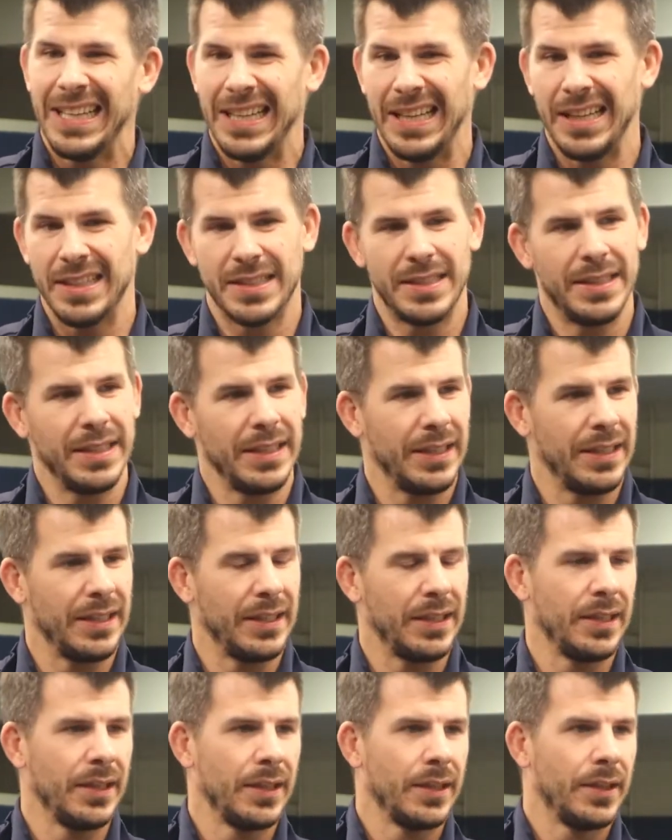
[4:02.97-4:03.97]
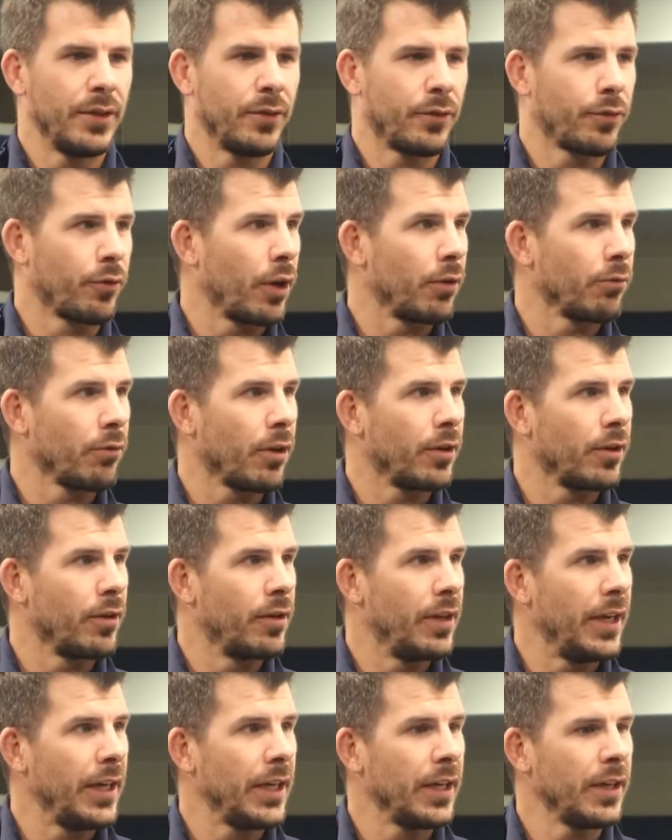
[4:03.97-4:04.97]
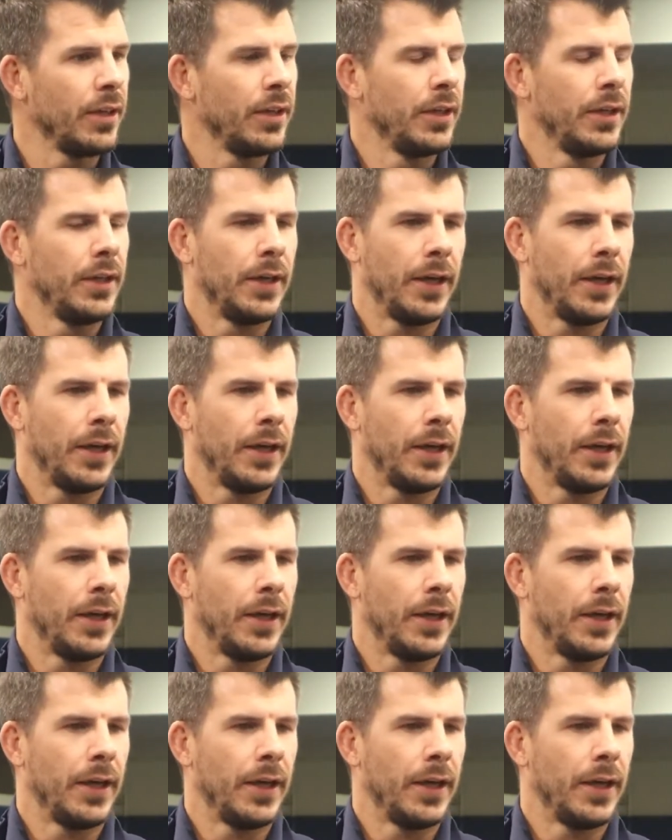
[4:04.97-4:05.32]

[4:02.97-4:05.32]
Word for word: He's the front runner there.